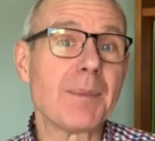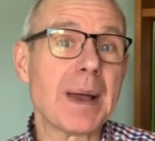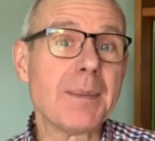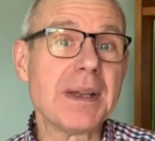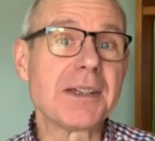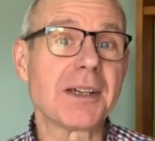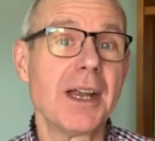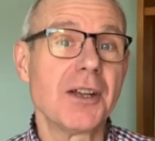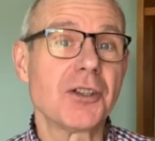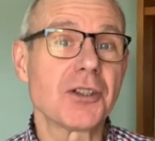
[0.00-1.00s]
maybe to
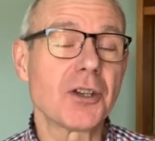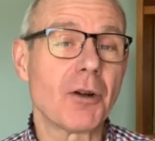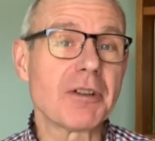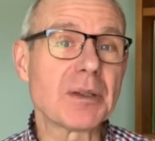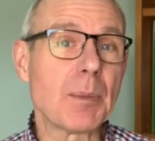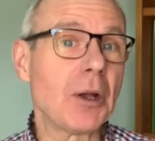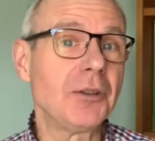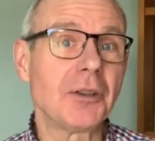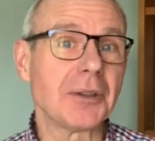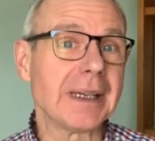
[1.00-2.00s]
just
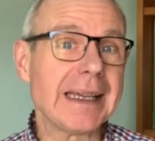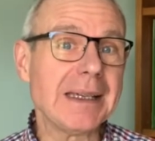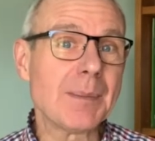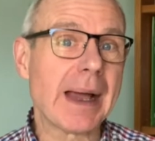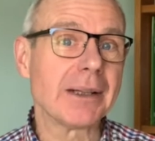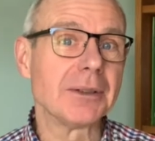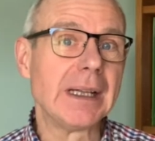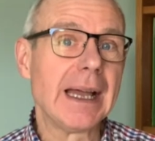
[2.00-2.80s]
correspond on email,